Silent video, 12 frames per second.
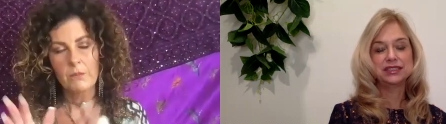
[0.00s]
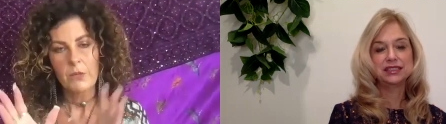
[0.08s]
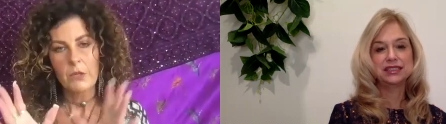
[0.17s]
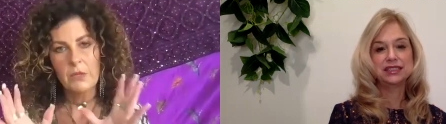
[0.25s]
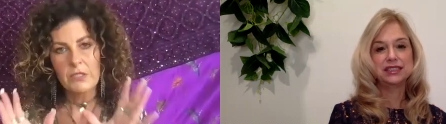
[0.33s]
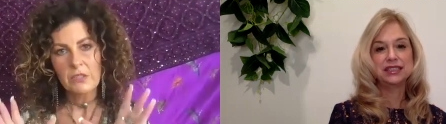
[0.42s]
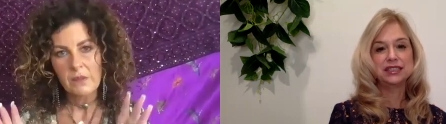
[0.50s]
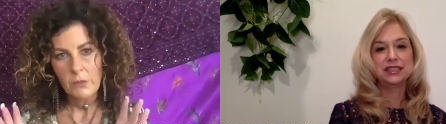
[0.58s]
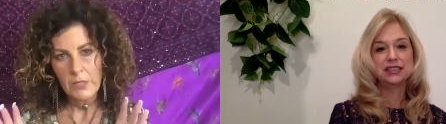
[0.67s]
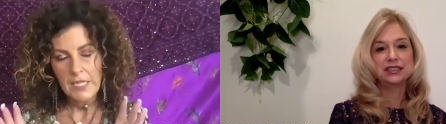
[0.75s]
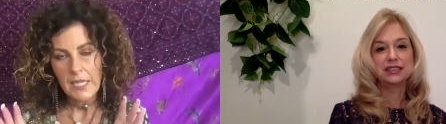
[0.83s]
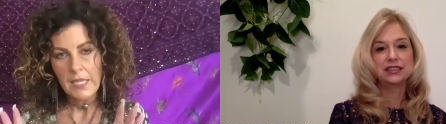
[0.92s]
Speaker 1: But we just we
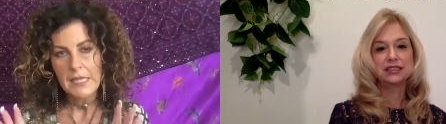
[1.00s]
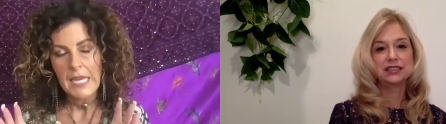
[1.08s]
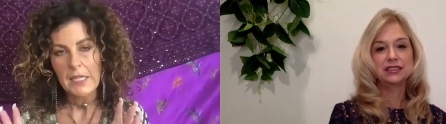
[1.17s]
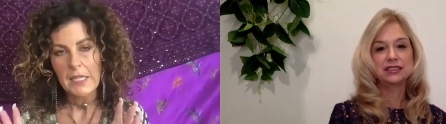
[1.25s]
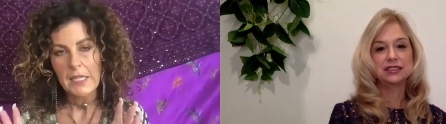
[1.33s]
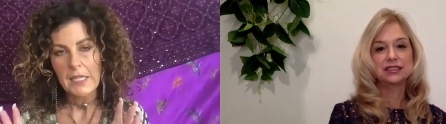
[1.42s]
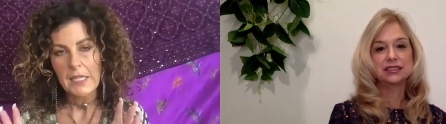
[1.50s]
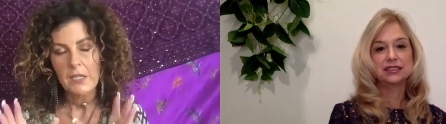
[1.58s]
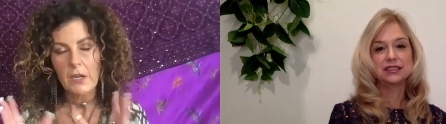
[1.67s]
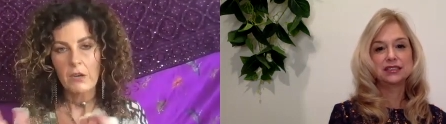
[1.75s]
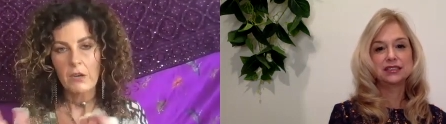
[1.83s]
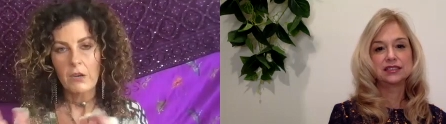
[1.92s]
need that little bit
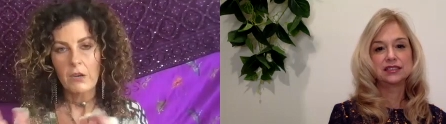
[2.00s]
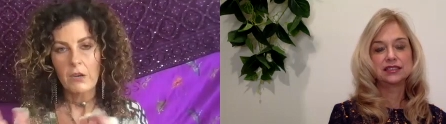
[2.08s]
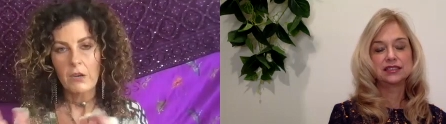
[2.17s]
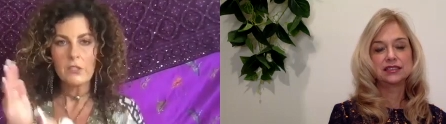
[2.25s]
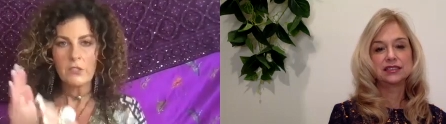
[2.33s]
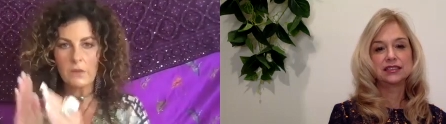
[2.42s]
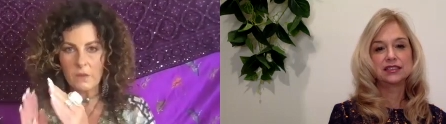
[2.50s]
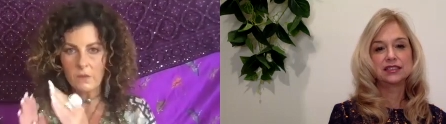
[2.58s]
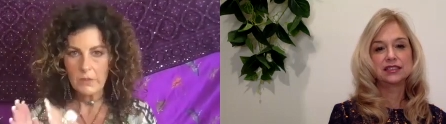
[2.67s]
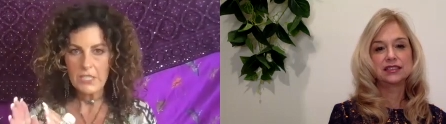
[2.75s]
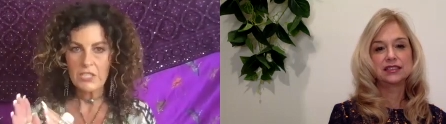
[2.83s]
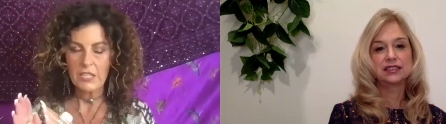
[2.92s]
of just
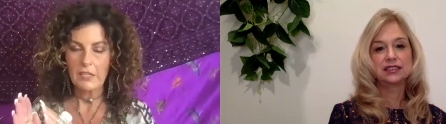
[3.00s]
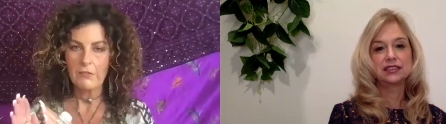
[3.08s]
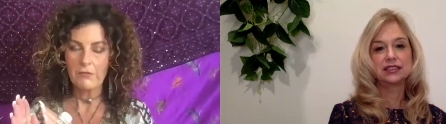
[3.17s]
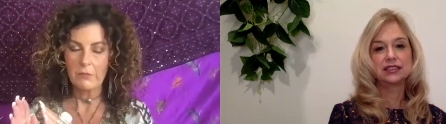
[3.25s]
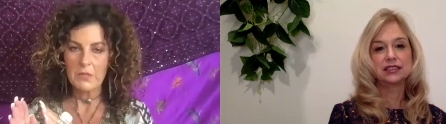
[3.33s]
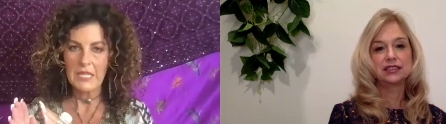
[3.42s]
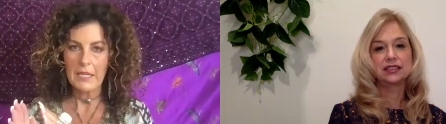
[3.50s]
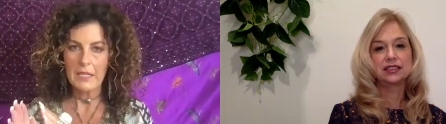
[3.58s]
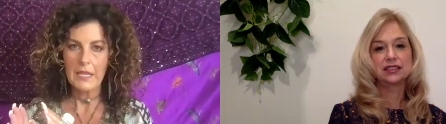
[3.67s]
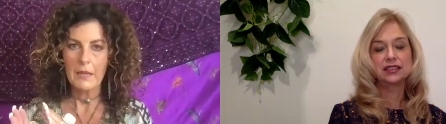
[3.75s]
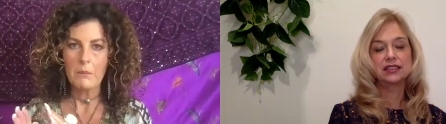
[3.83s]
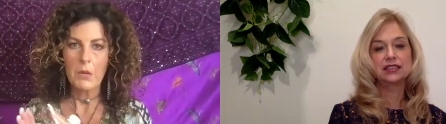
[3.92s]
switching from day to
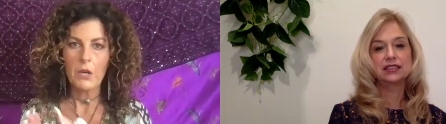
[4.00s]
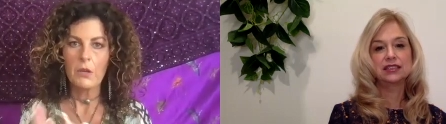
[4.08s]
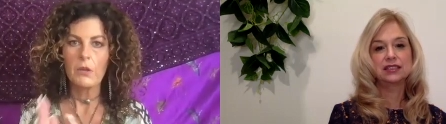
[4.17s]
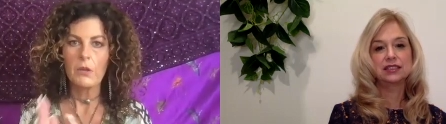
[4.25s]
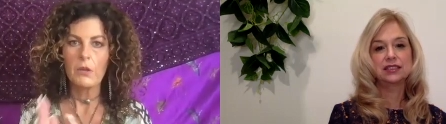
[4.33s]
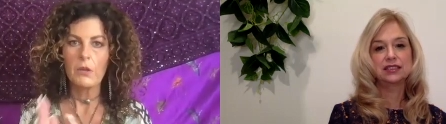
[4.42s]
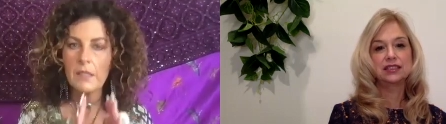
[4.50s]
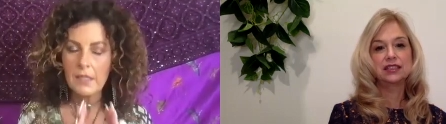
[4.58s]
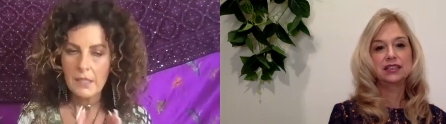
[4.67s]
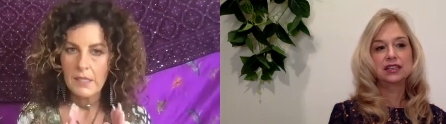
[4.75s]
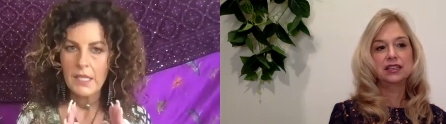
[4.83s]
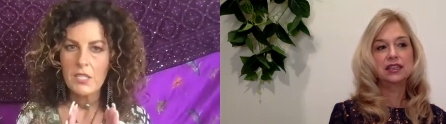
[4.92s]
day mode
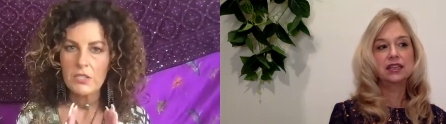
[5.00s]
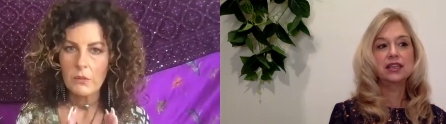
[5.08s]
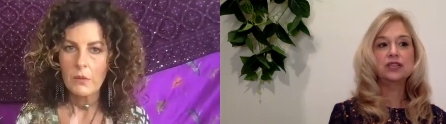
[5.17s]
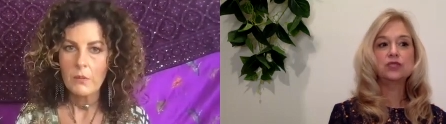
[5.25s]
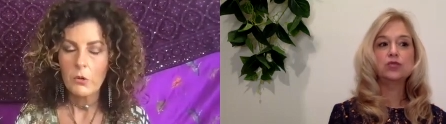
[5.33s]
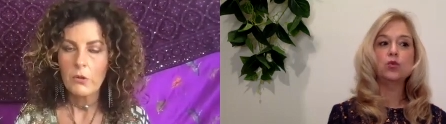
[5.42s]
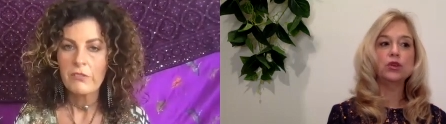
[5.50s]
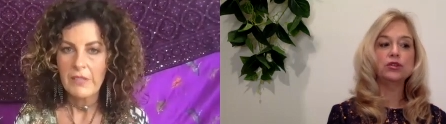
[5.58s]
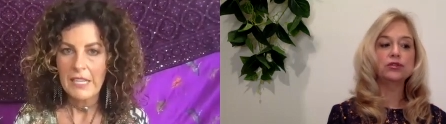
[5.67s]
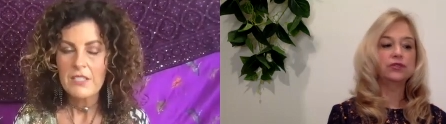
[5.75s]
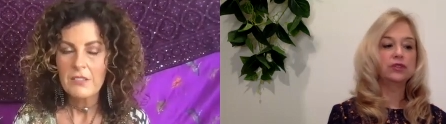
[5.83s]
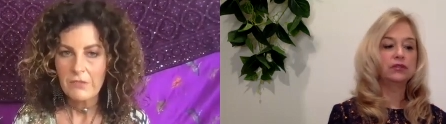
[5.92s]
into yeah, a more
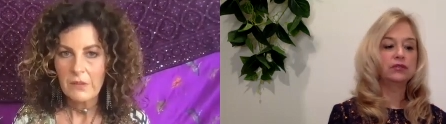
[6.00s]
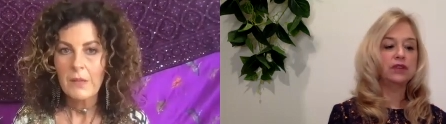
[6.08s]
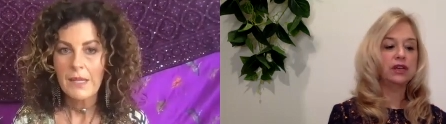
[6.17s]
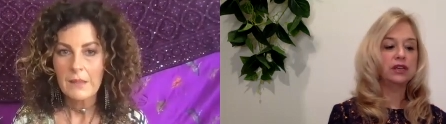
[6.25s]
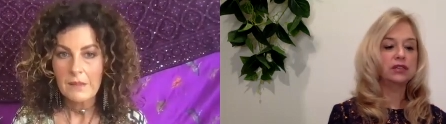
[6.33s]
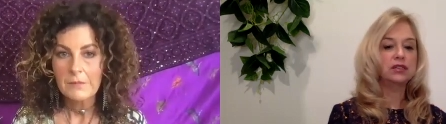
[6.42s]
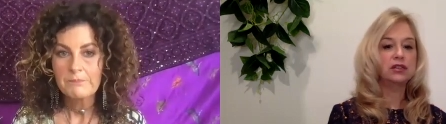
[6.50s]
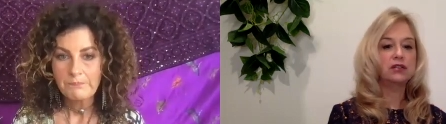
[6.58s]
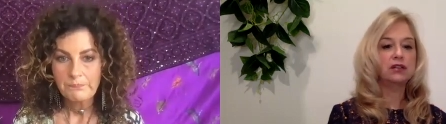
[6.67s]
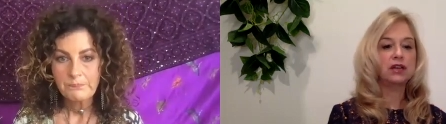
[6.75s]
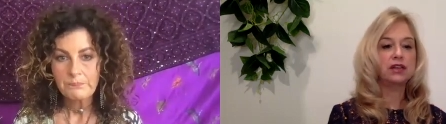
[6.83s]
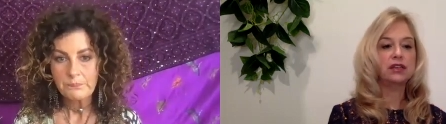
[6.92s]
Speaker 2: wonderful advice. You
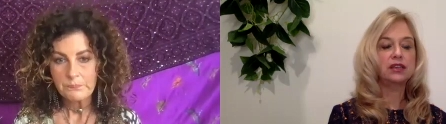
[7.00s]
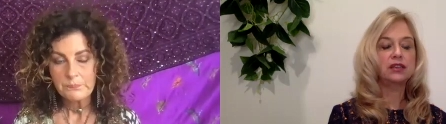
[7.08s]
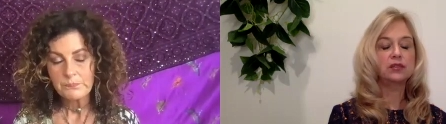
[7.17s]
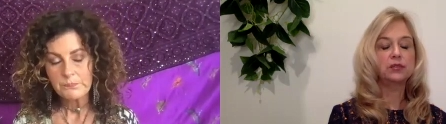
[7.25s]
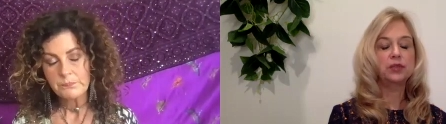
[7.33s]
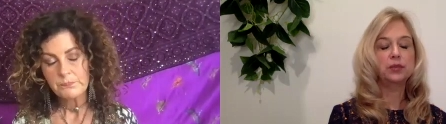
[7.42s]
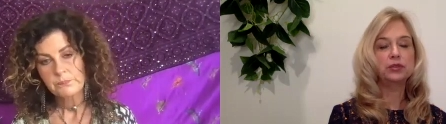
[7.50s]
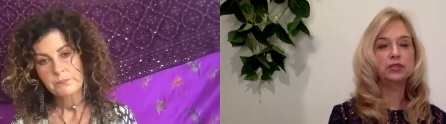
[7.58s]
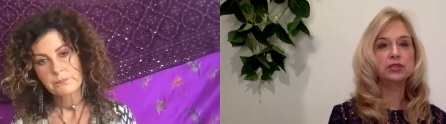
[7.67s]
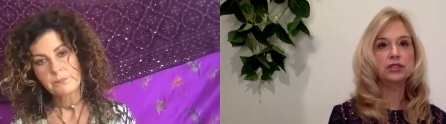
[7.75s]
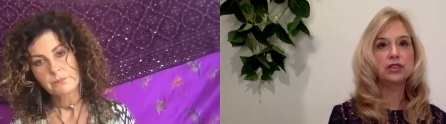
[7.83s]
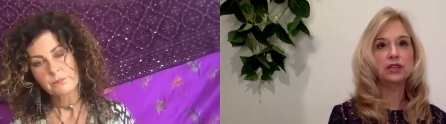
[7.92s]
know, I think some people
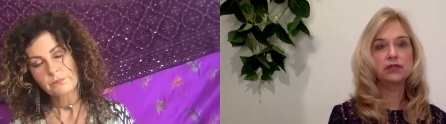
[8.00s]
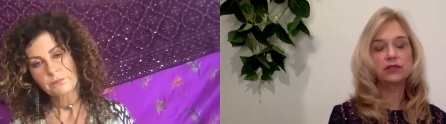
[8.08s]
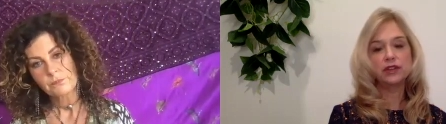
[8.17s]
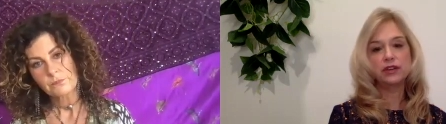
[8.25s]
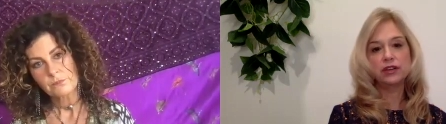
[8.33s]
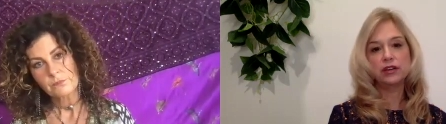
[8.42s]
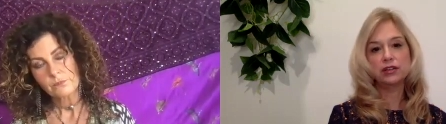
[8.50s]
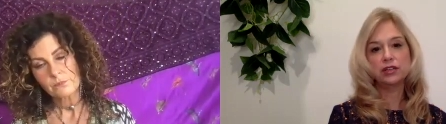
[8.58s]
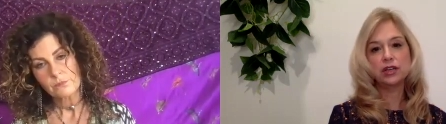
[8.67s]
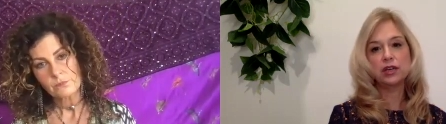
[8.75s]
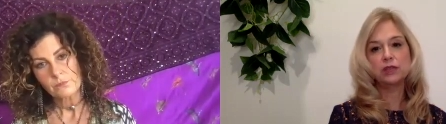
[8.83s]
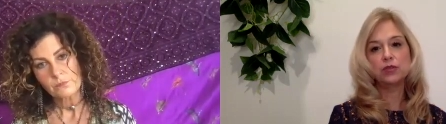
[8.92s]
just have a very hard
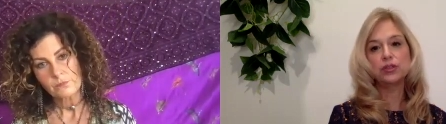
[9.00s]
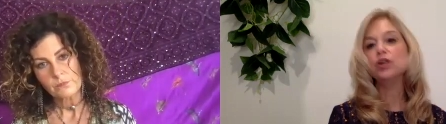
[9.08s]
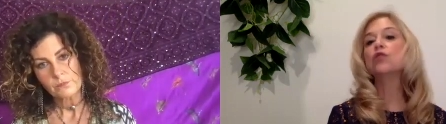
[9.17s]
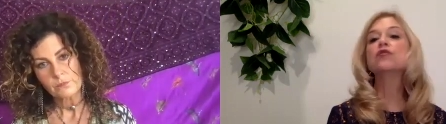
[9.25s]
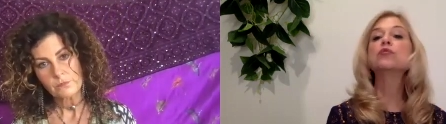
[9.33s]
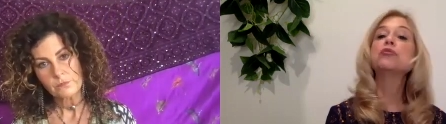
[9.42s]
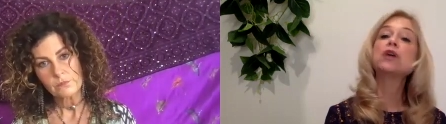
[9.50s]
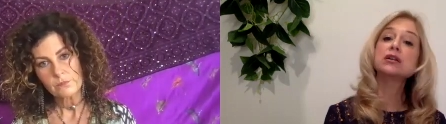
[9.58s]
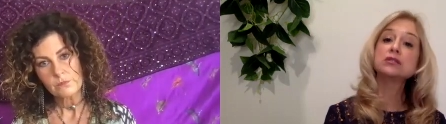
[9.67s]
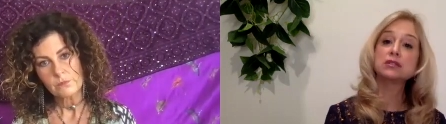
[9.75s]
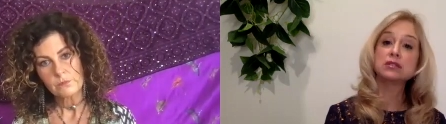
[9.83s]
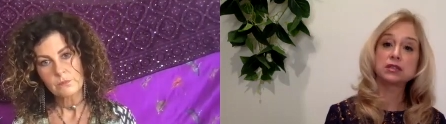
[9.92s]
time with the over
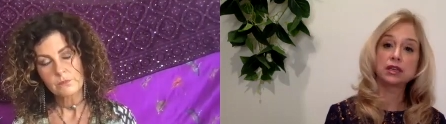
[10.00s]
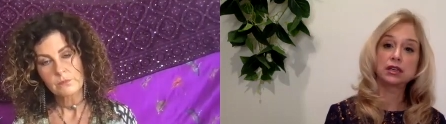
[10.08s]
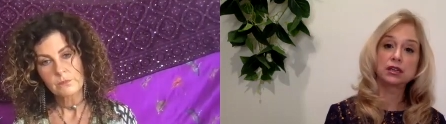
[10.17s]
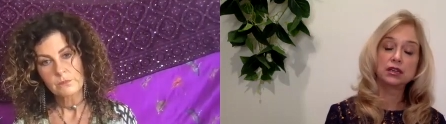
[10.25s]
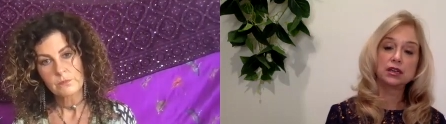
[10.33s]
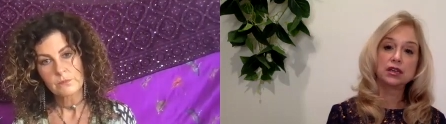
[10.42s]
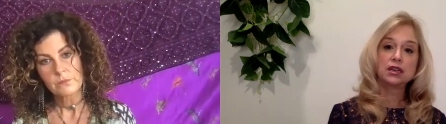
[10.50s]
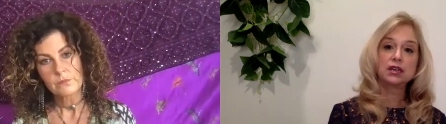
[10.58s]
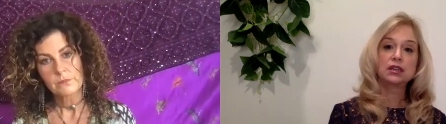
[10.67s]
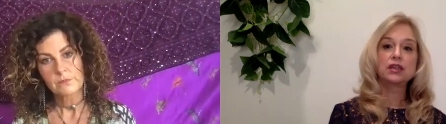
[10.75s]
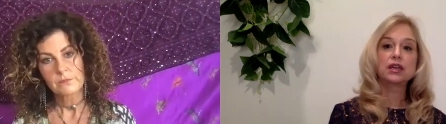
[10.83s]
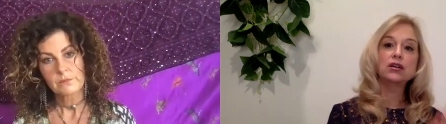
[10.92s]
processing
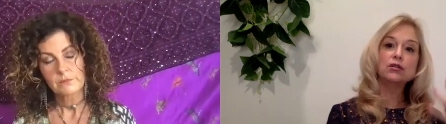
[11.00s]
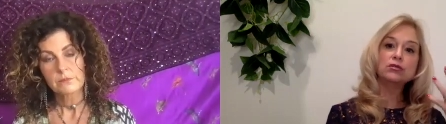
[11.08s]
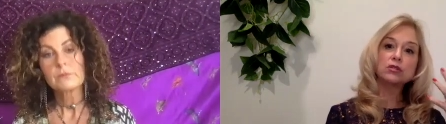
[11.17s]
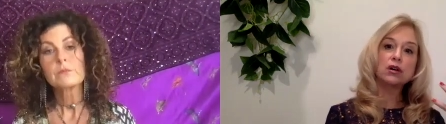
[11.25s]
that goes